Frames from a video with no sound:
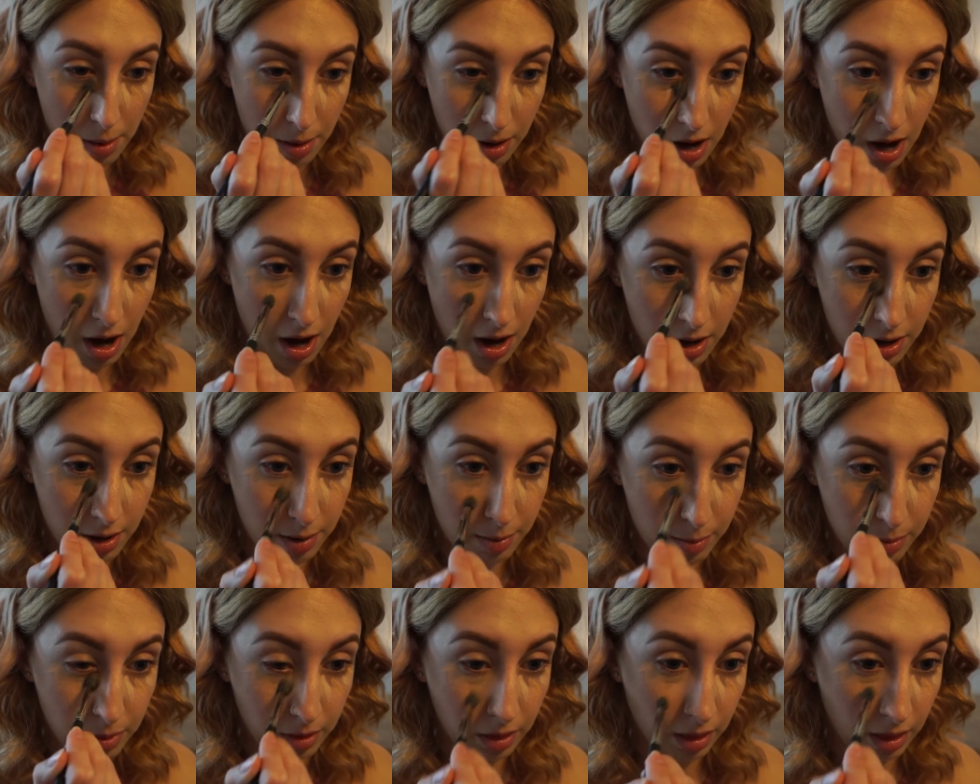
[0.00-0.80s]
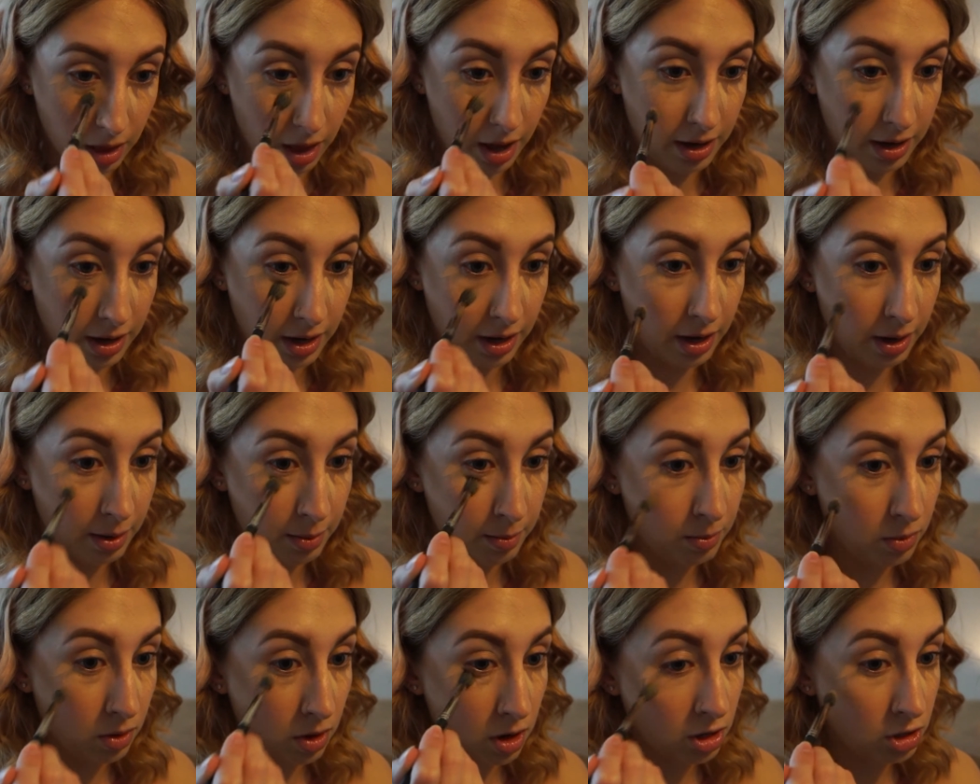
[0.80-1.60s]
kind of
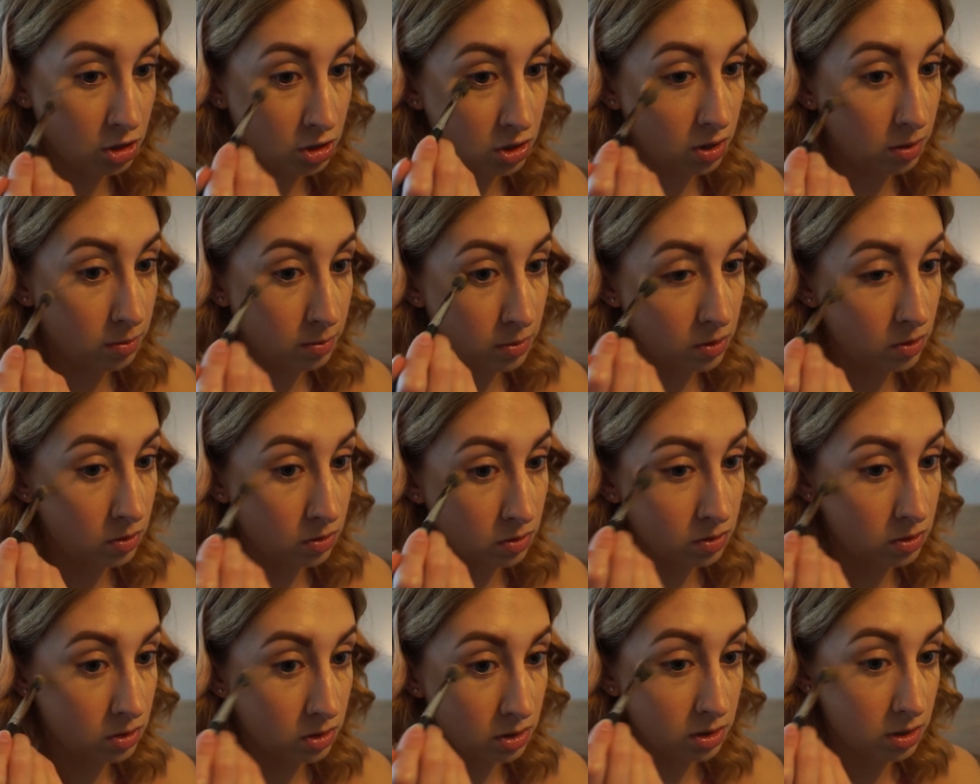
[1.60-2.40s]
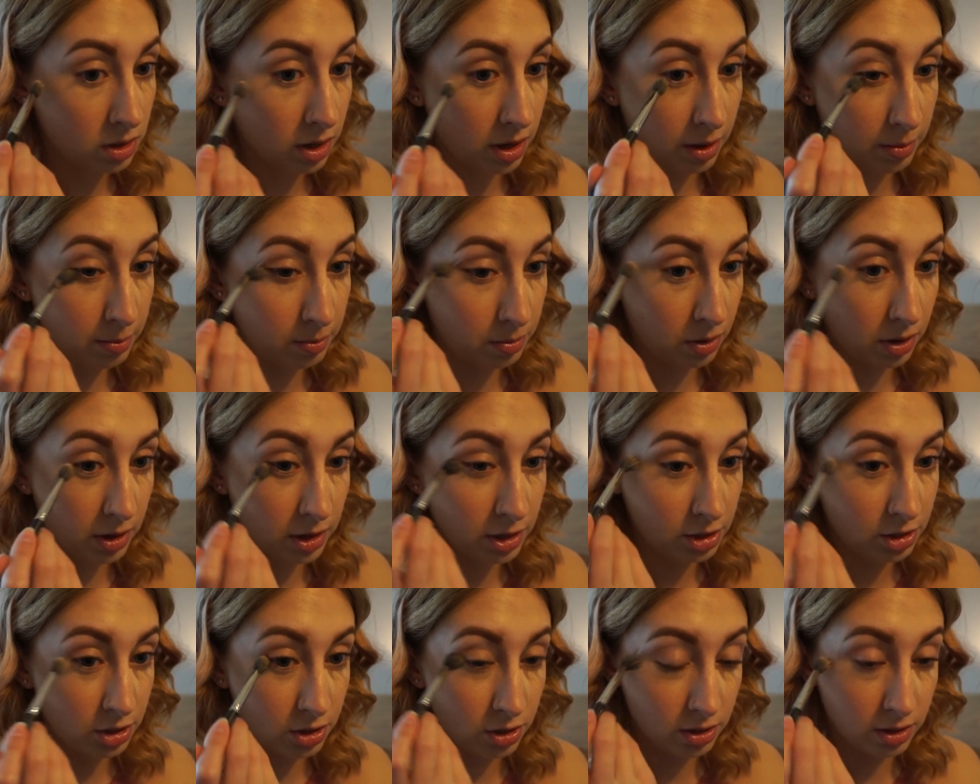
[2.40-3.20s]
blending brush almost. I'm
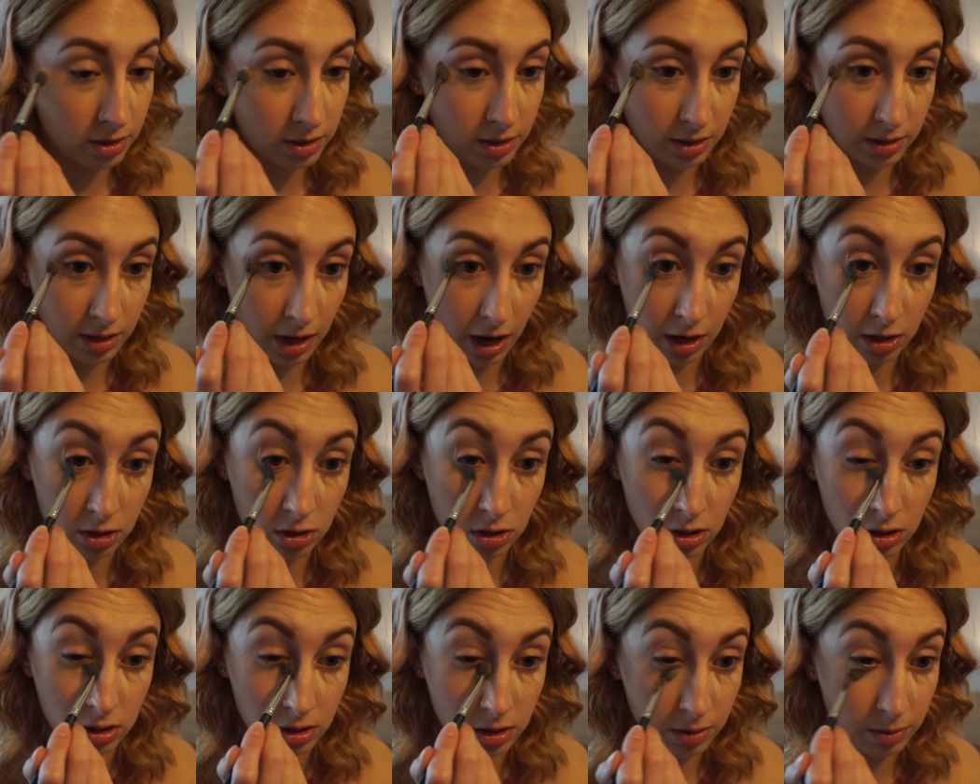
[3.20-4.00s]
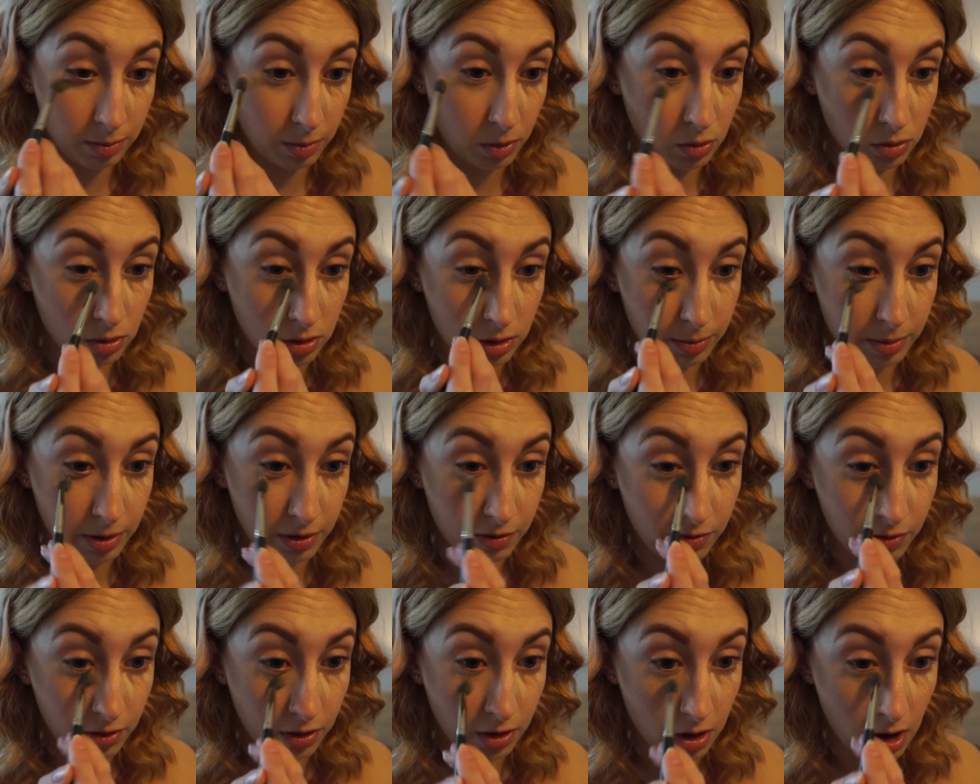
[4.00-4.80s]
pretty sure this is actually supposed to be
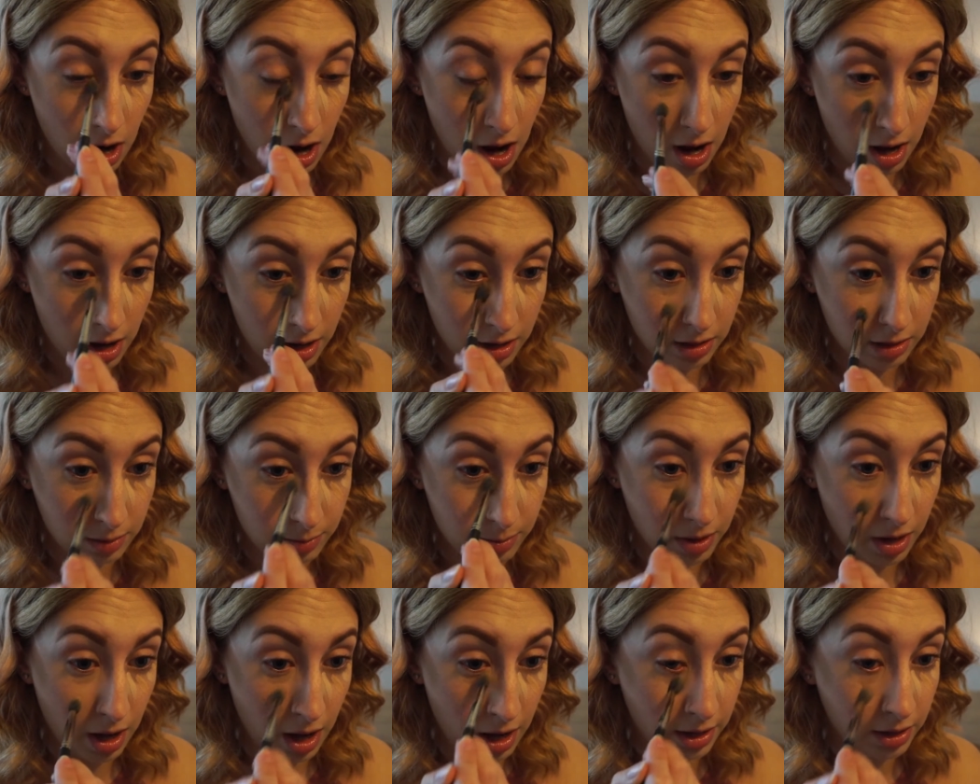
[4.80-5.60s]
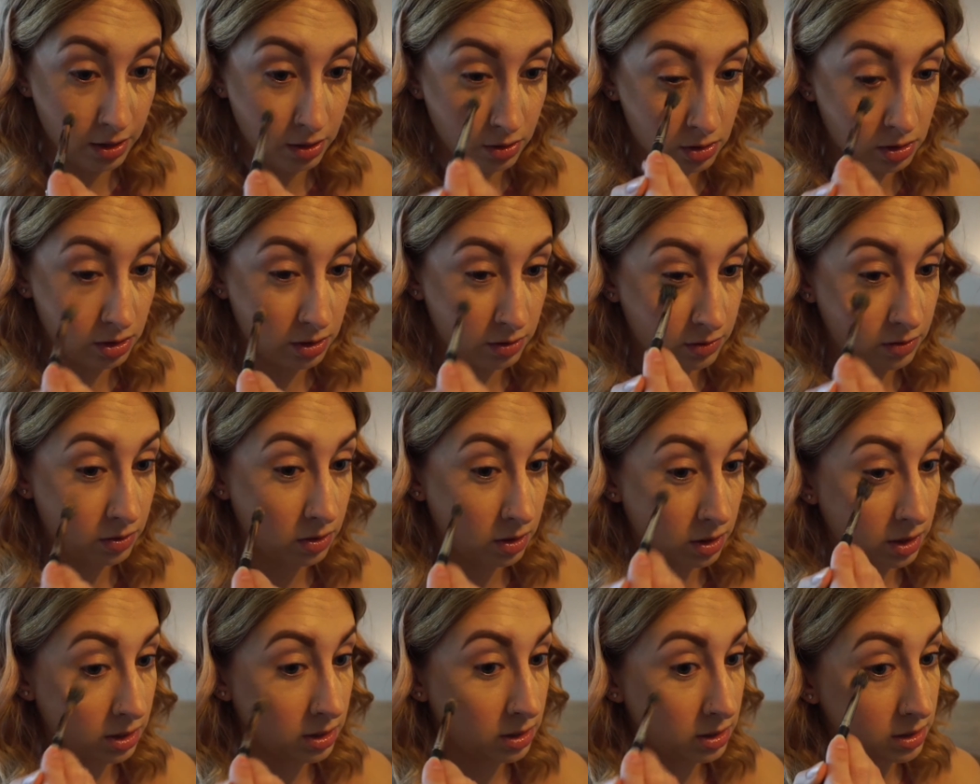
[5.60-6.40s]
for your eyes, but I use it for
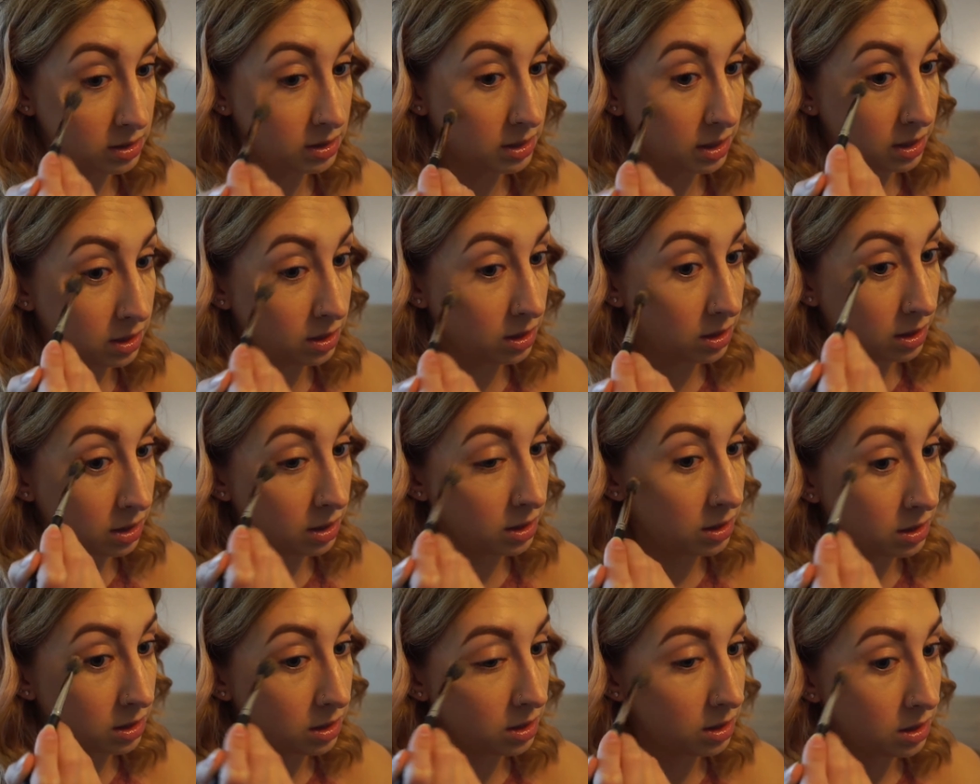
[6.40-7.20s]
concealer.